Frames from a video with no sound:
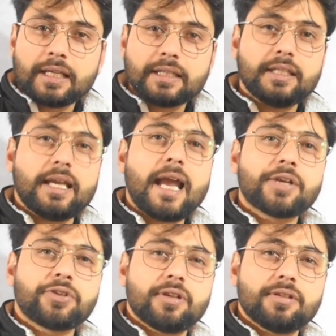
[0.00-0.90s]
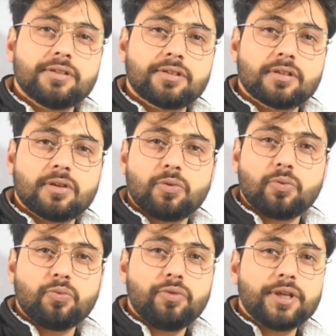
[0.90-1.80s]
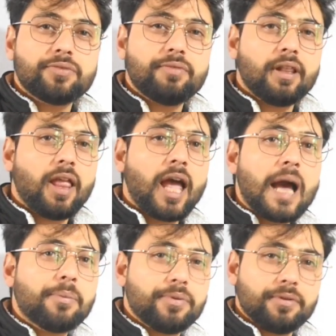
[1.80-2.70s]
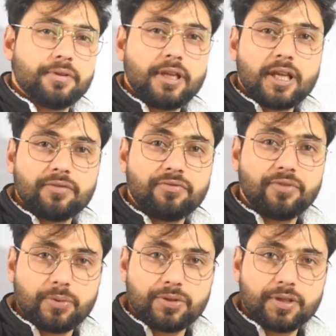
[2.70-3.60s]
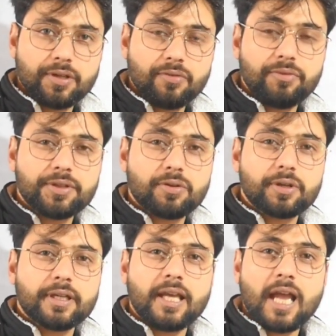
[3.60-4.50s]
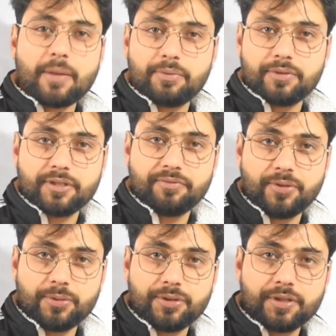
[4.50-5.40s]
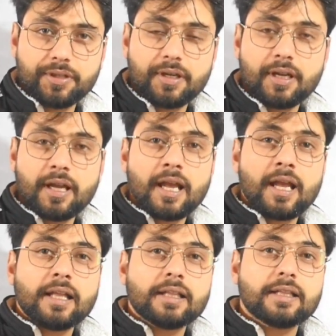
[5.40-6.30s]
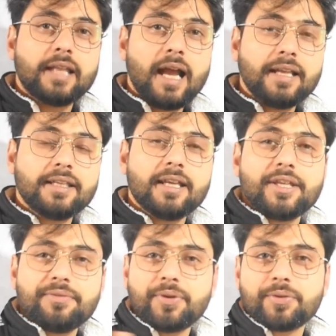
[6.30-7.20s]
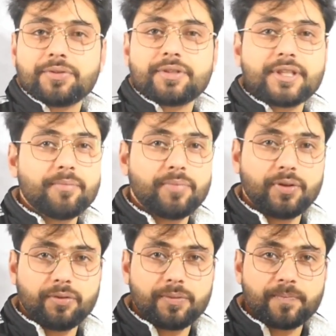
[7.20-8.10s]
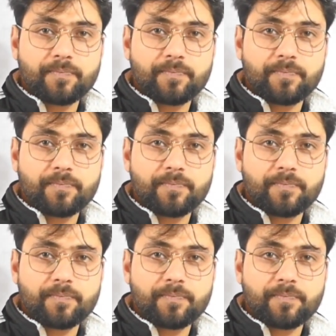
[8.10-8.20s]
The actions which will happen in future, which are going to happen in future, that is future simple.